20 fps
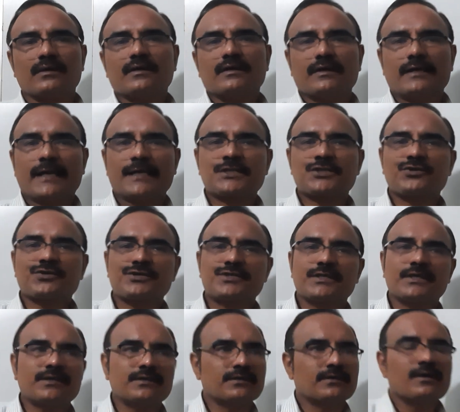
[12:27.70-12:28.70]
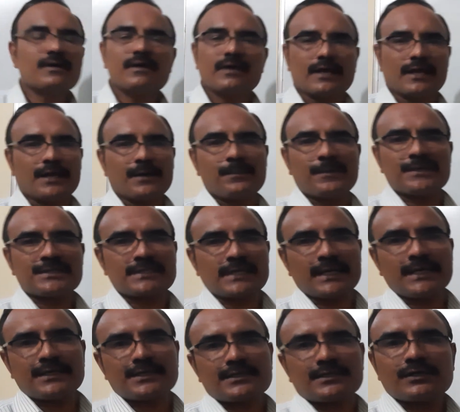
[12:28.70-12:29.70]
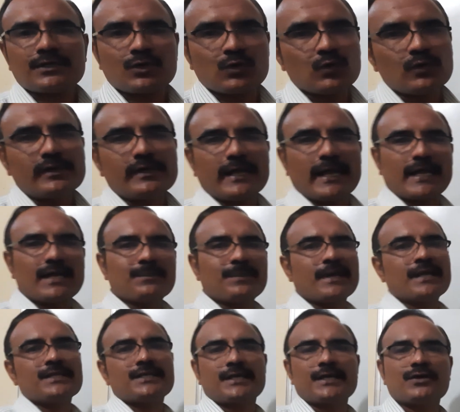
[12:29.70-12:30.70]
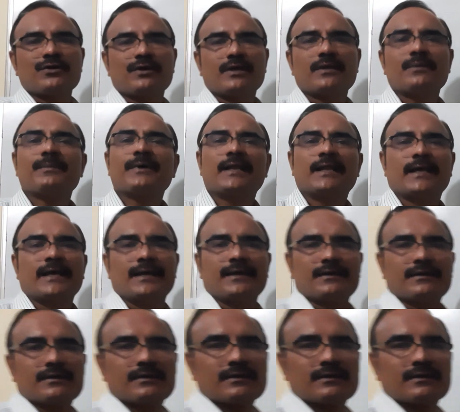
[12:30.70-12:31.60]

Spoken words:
Next question. Represent root 9.3 on number line.